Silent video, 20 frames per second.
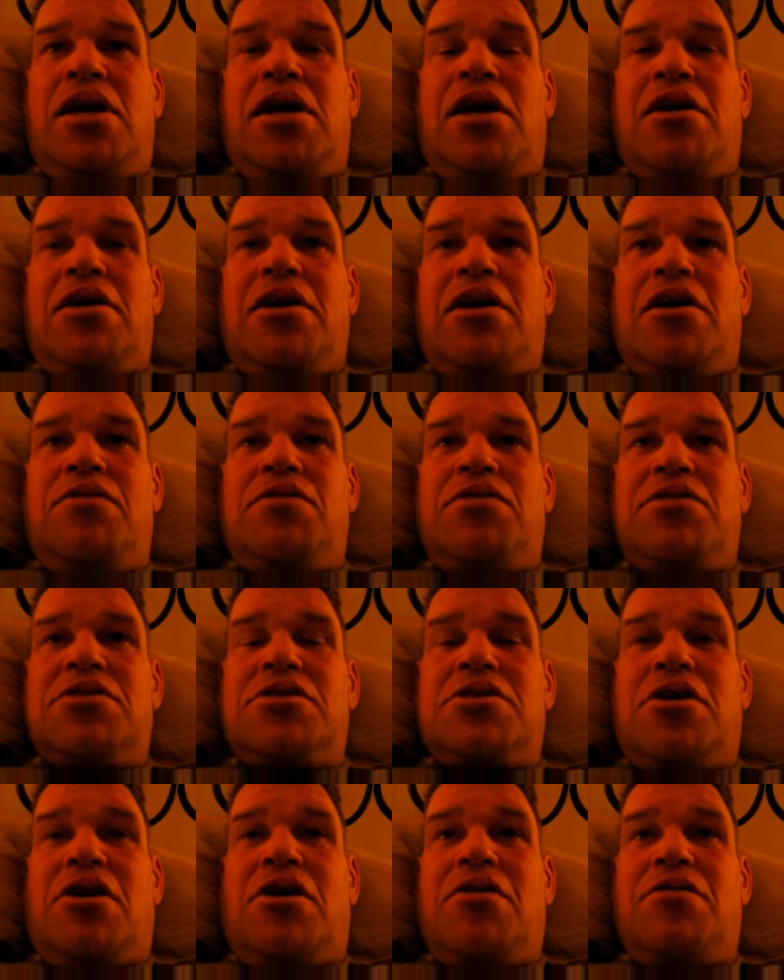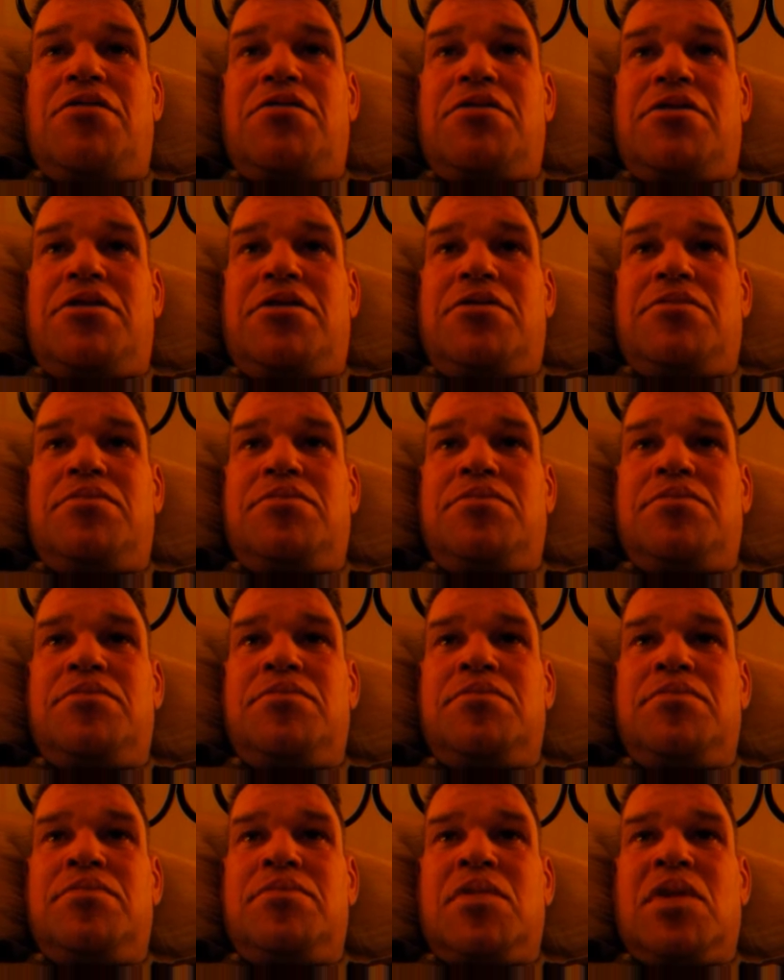And I kind of feel sorry for him.
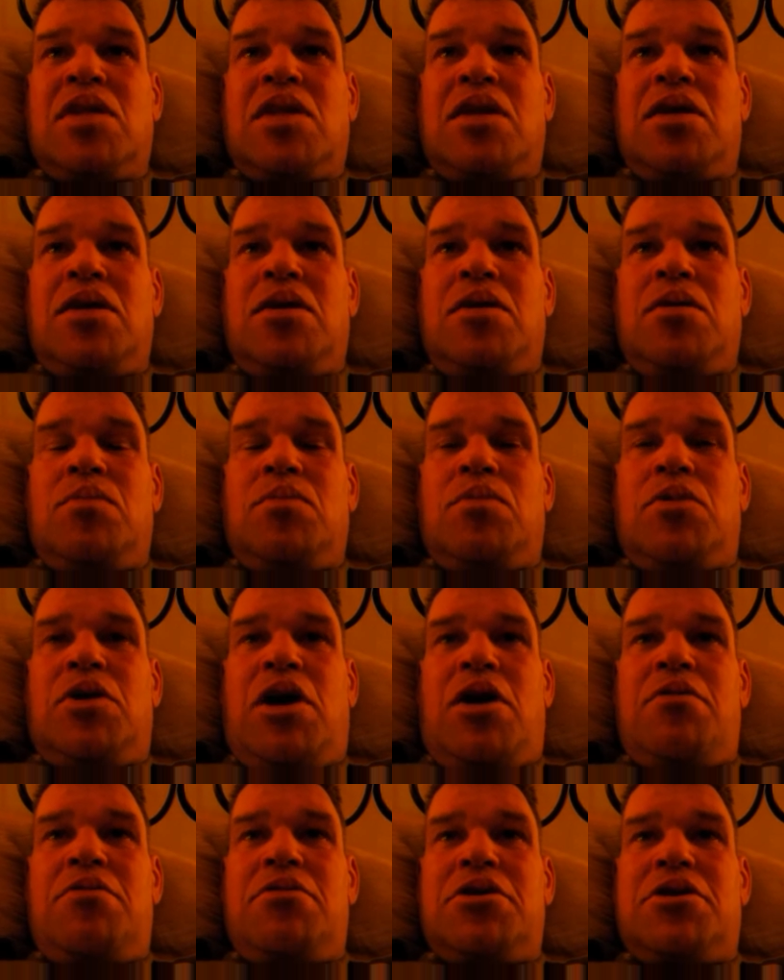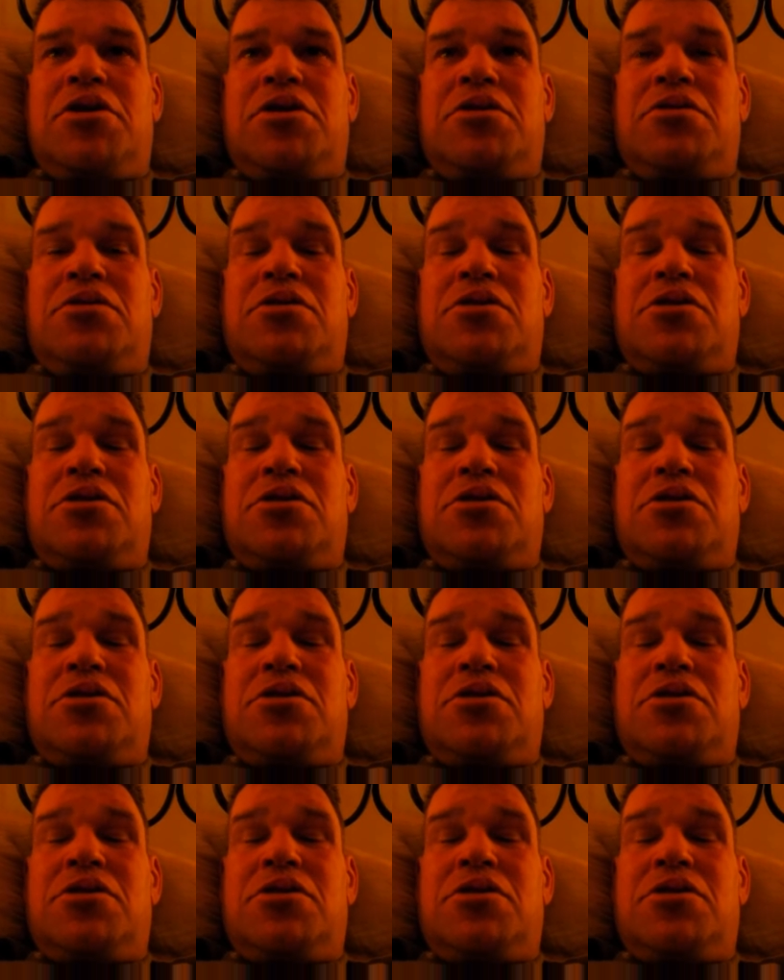But I really could